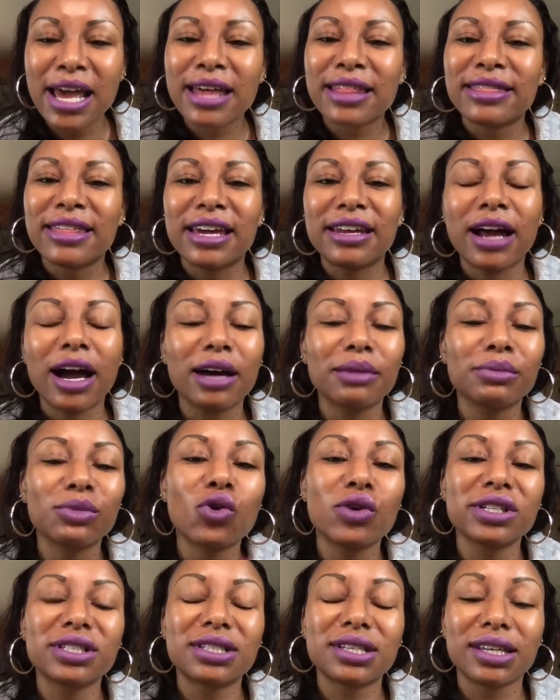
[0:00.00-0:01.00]
Then I'm
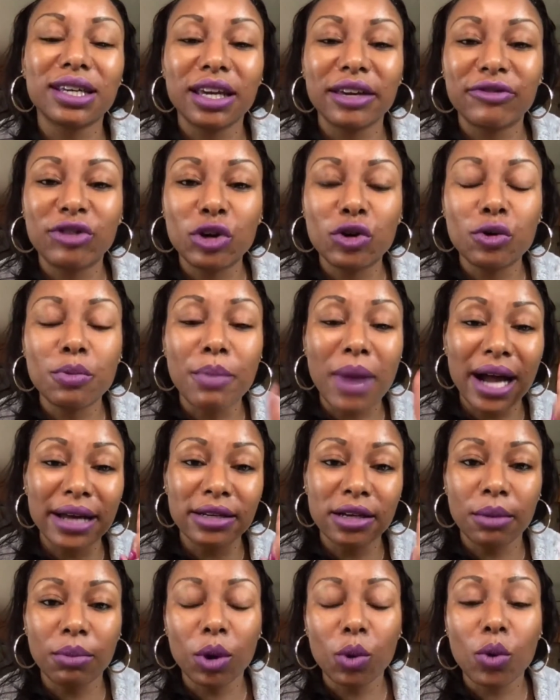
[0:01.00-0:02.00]
going to give you my
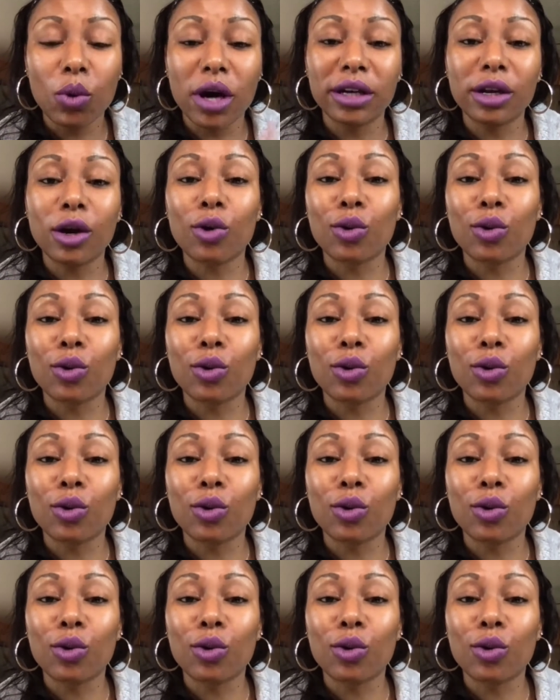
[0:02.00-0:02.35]
#1